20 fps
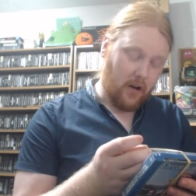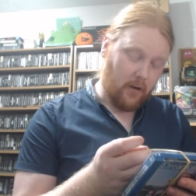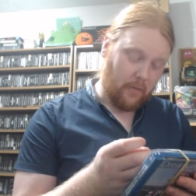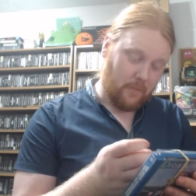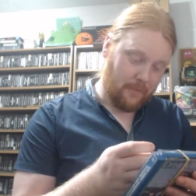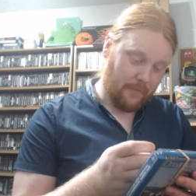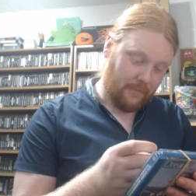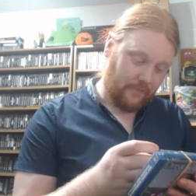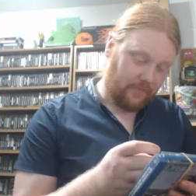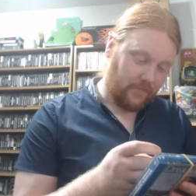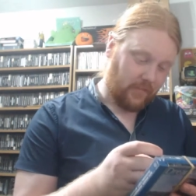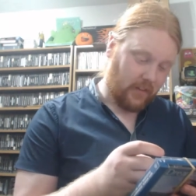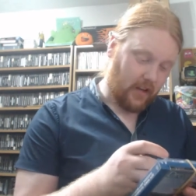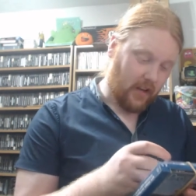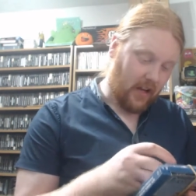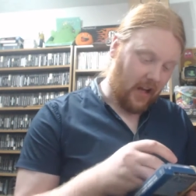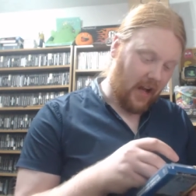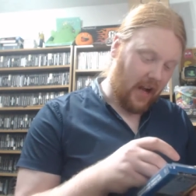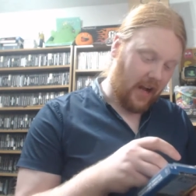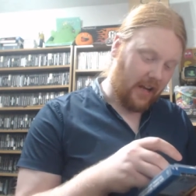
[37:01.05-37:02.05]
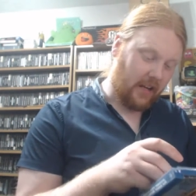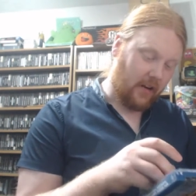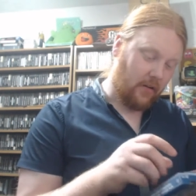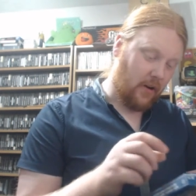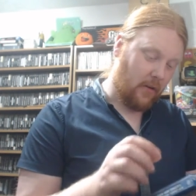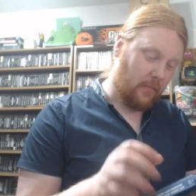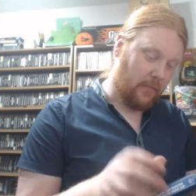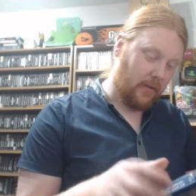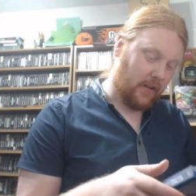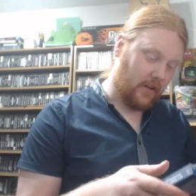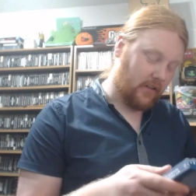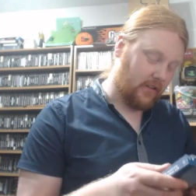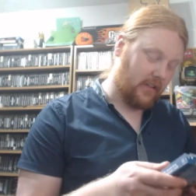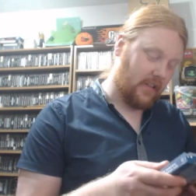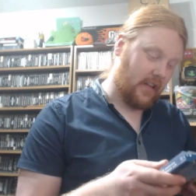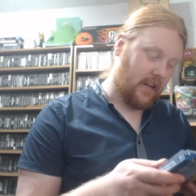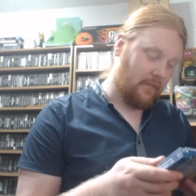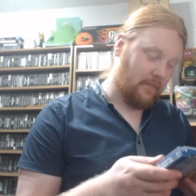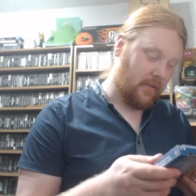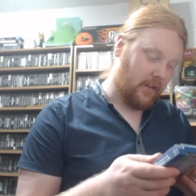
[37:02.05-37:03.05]
know. I don't know because
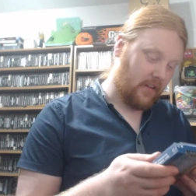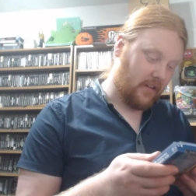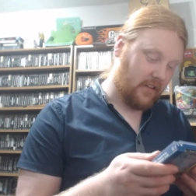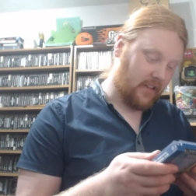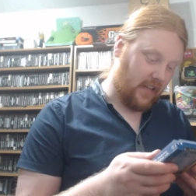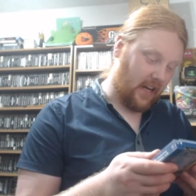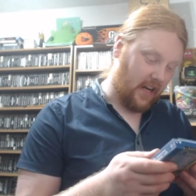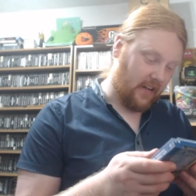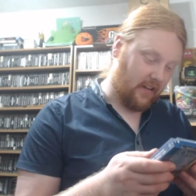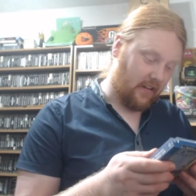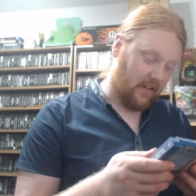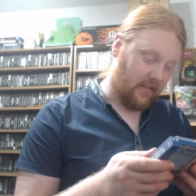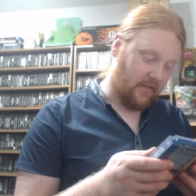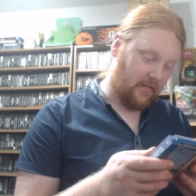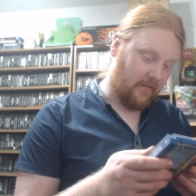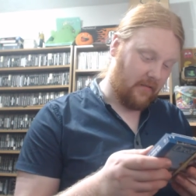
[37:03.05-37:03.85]
I'm not a skater.